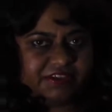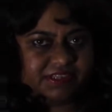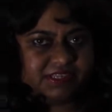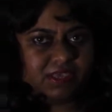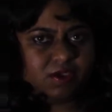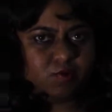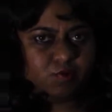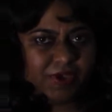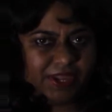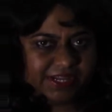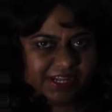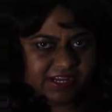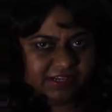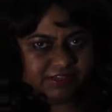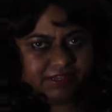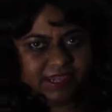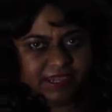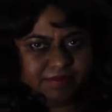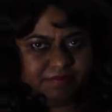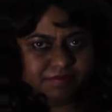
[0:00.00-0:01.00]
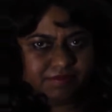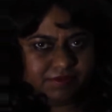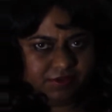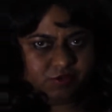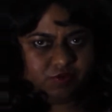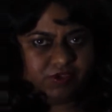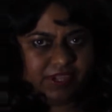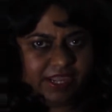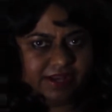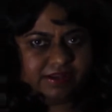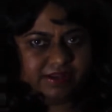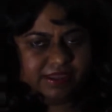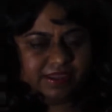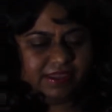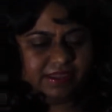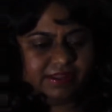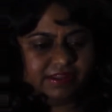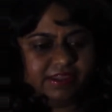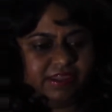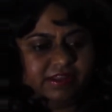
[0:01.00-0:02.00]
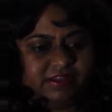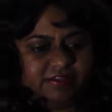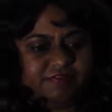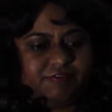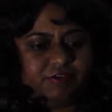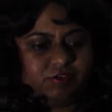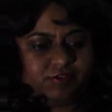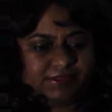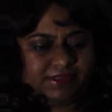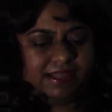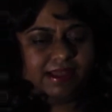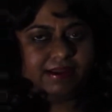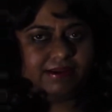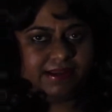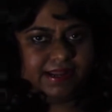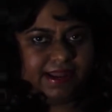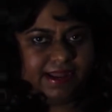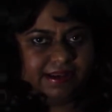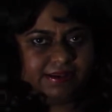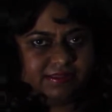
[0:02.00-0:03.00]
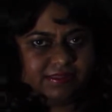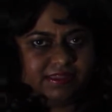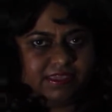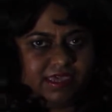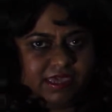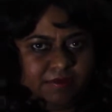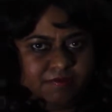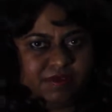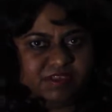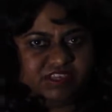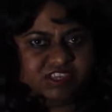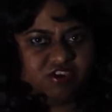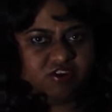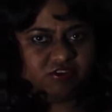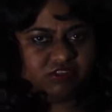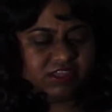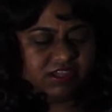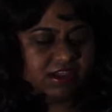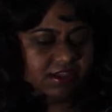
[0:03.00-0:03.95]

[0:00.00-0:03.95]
is a waiting time to get an interview slot at the embassy or the